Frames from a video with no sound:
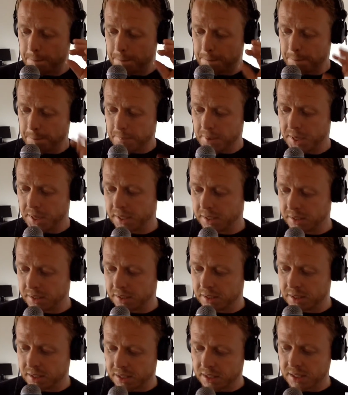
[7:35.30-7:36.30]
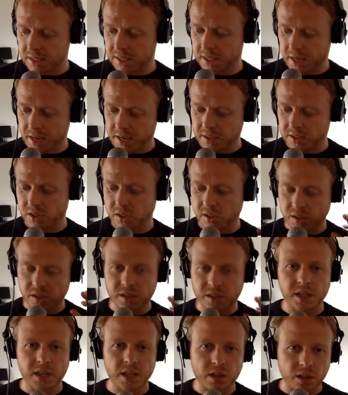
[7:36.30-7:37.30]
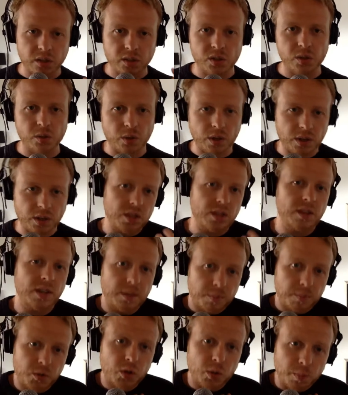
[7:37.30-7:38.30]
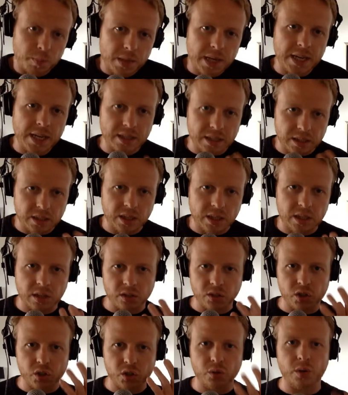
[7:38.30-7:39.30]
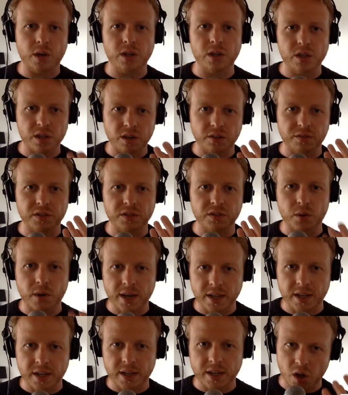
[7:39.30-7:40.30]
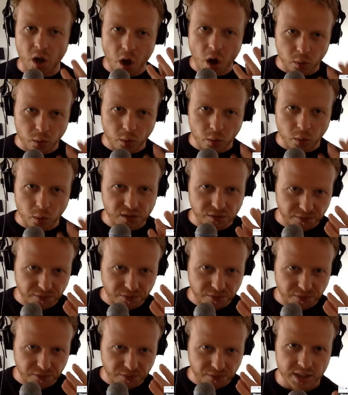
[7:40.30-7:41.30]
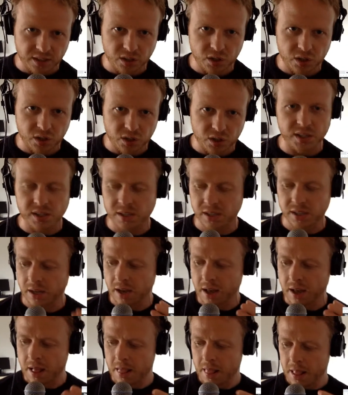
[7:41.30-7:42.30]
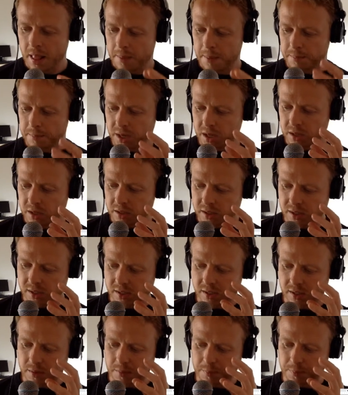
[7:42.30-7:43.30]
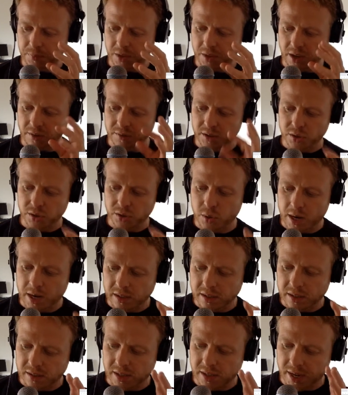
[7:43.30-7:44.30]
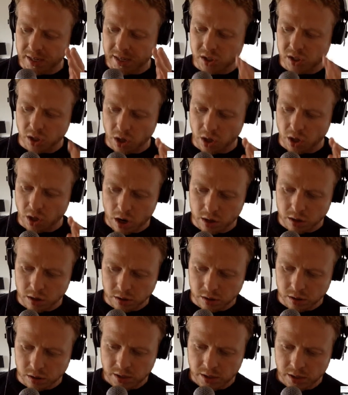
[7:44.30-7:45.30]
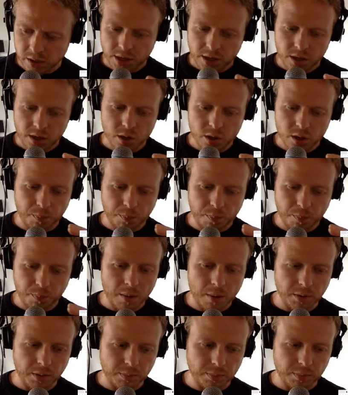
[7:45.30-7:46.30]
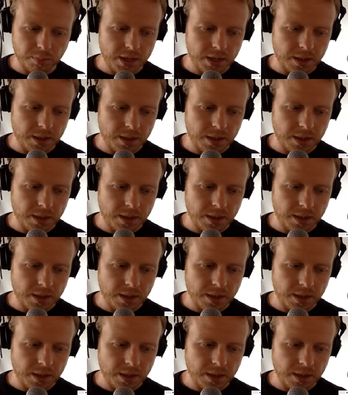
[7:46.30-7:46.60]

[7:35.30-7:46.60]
But in this case, deconstruction, to me, the deconstruction of a track is always very interesting, because if the track takes long, you probably